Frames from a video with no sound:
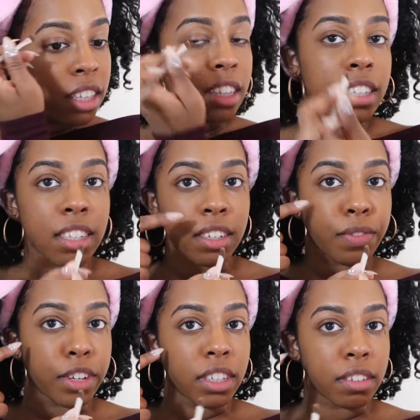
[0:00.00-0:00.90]
This is
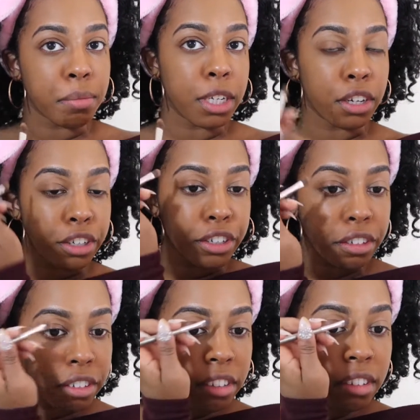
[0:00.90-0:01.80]
the face of being
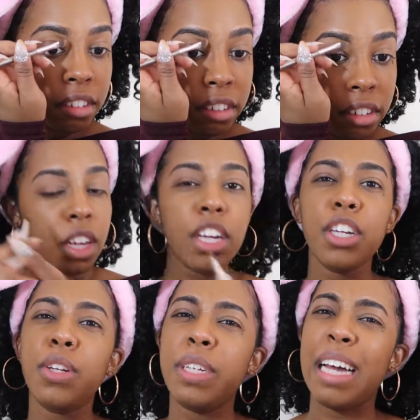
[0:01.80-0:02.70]
irked.
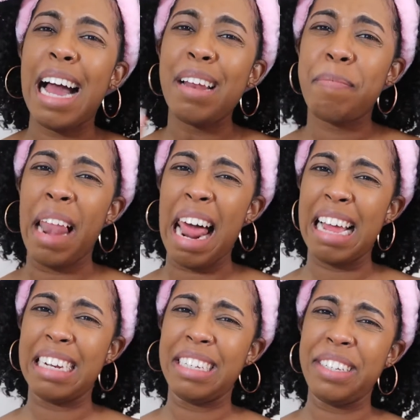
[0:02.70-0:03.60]
You had
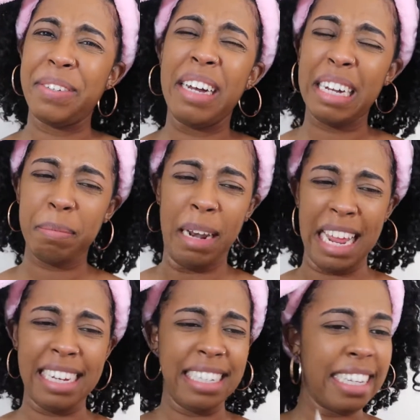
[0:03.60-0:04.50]
plans,
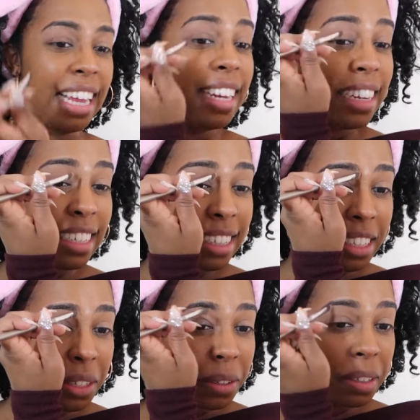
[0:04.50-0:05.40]
and then,
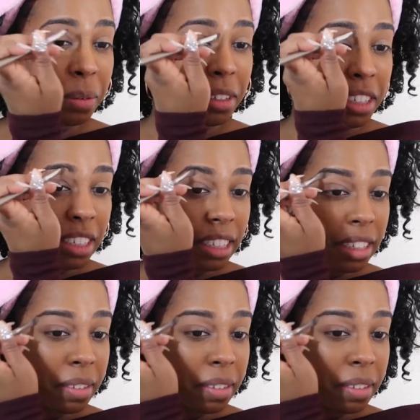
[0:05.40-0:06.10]
someone just,